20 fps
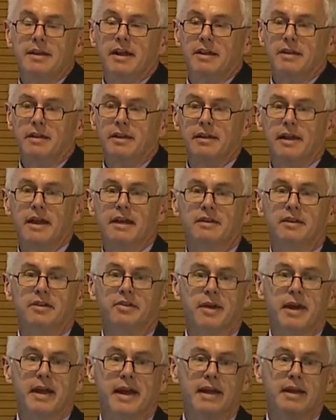tell you to take the
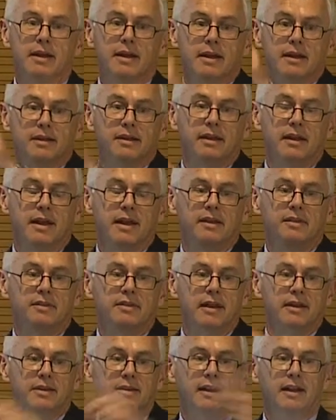train to the other
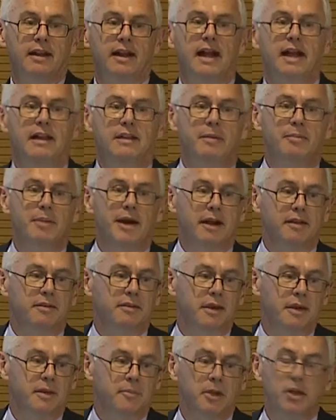station and then get the bus.
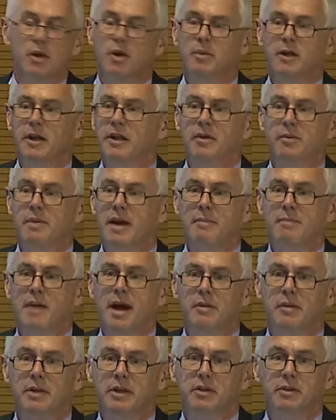But nobody in their right
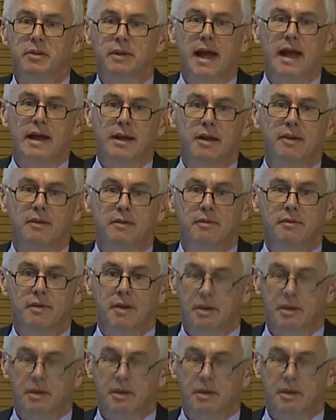mind would do that. You'd,